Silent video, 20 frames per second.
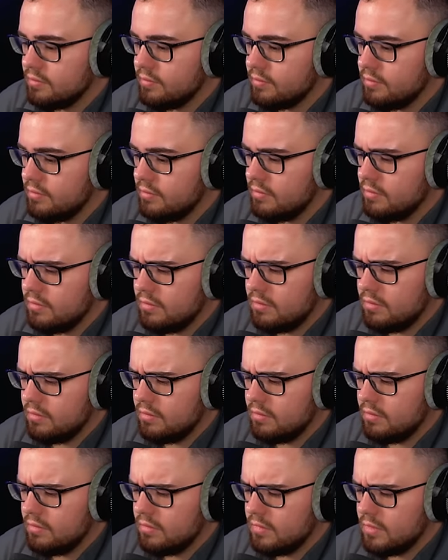Yeah.
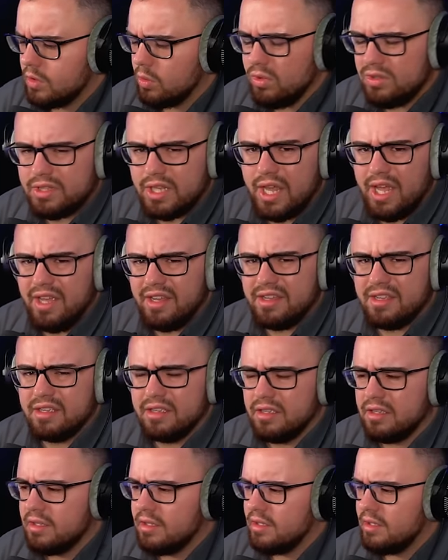what the heck?
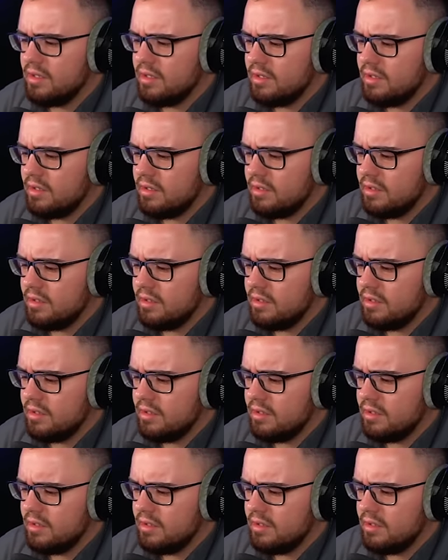garage.